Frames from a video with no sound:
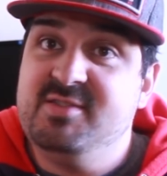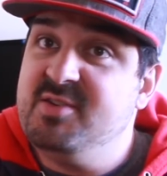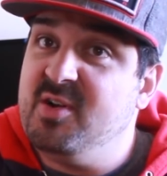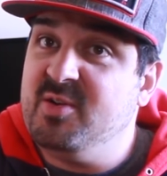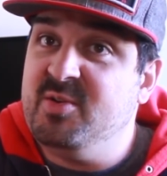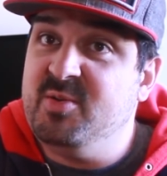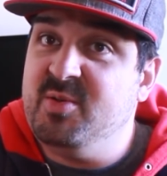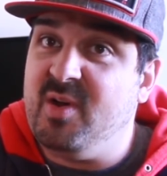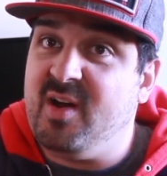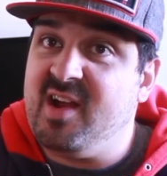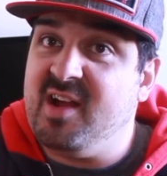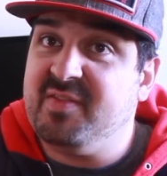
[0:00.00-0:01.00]
You know who you
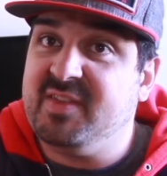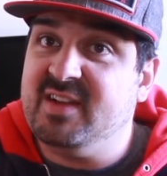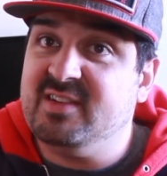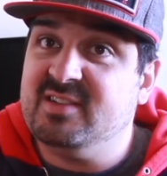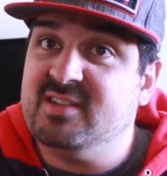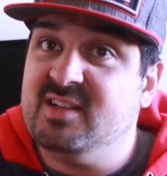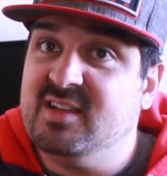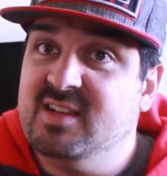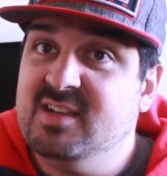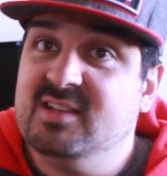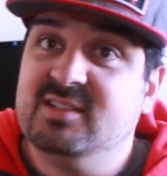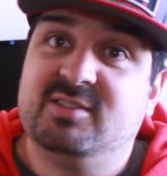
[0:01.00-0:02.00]
are out there.
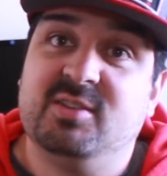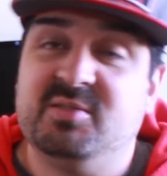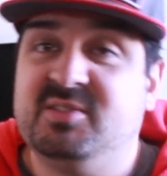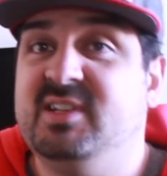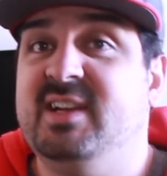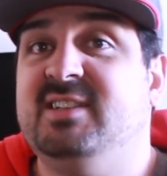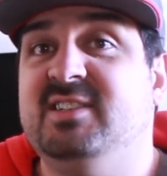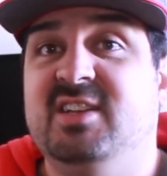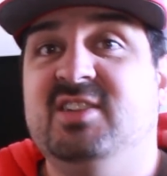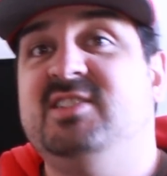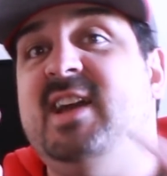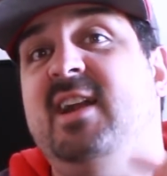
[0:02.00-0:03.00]
So Six,
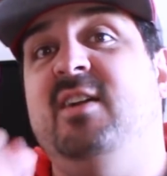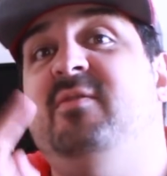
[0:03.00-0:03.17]
shout